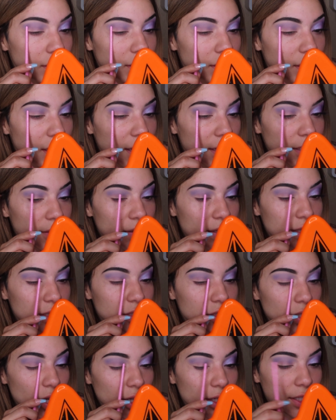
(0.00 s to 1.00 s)
kind of like
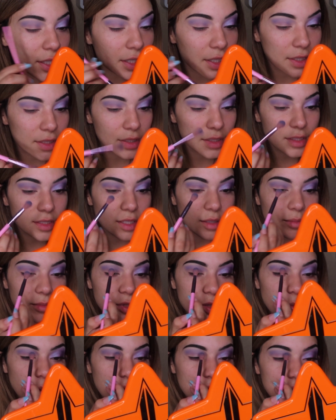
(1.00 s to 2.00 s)
darker in some
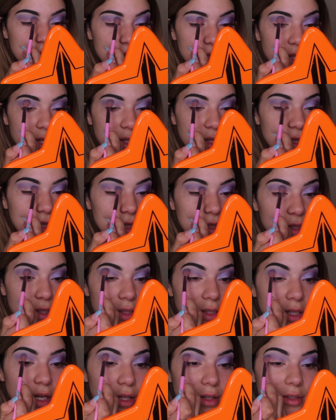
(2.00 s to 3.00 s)
spots than it is
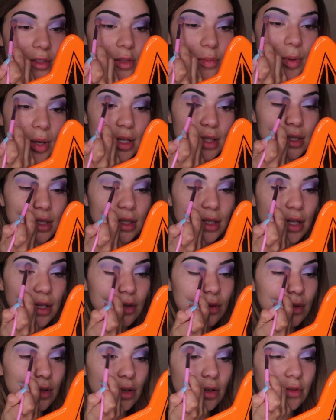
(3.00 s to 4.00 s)
in the other spots, and I
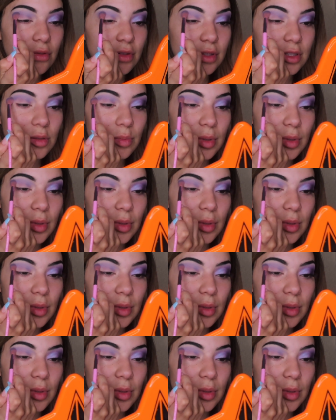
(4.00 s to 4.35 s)
don't know if it's